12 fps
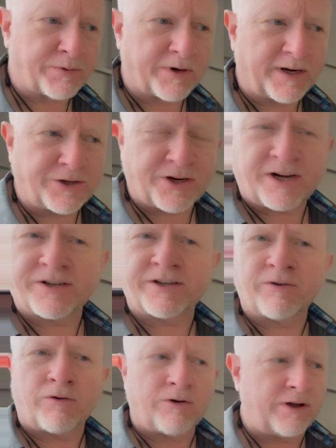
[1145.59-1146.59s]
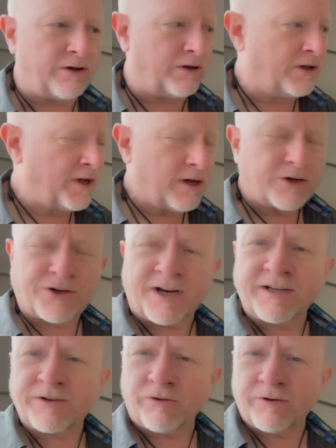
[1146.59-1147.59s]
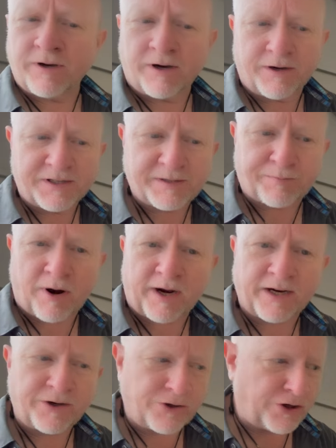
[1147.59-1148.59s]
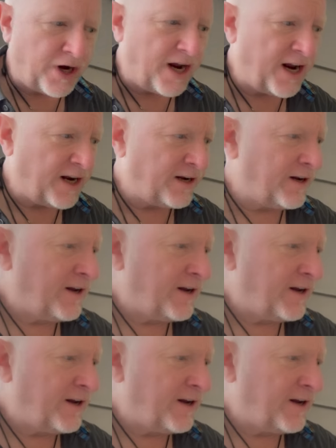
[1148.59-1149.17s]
We're going to change the oil, change uh, sprocket and chain.